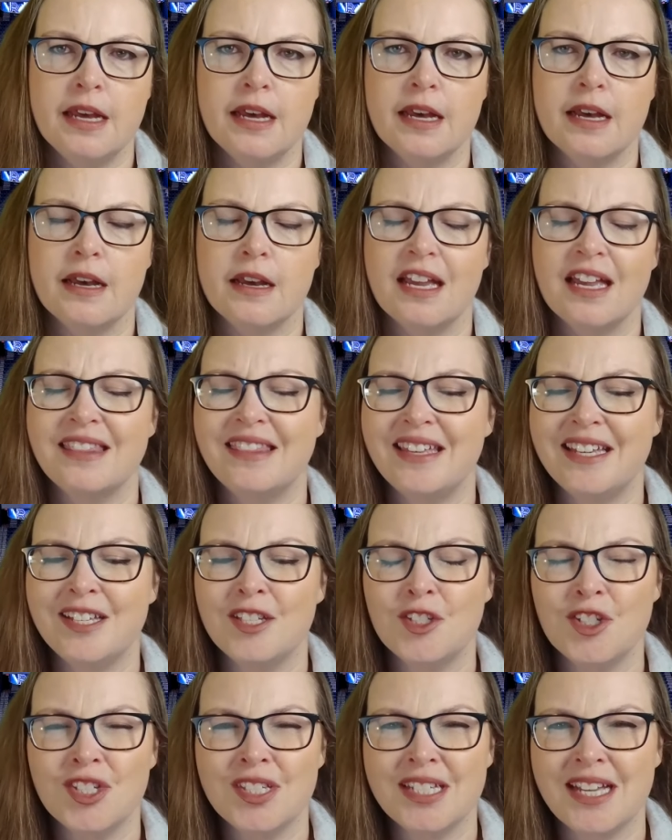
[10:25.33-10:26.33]
Uh, and
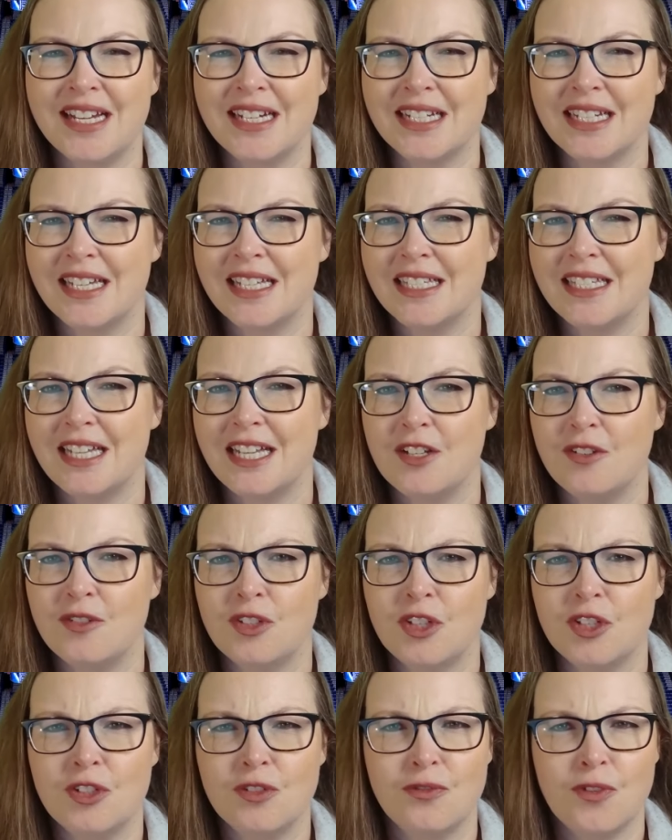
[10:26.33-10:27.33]
things just kind of continued
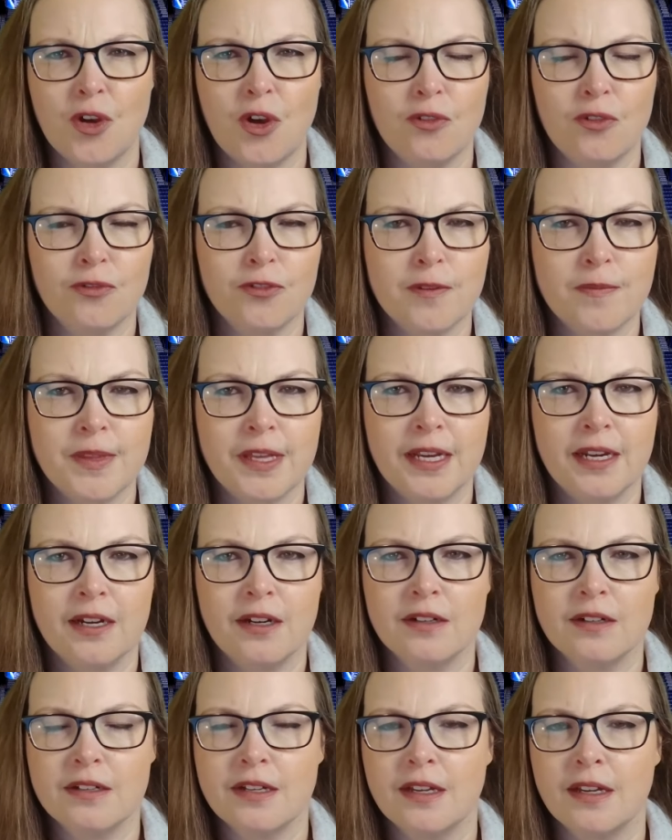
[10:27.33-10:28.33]
to devolve from there.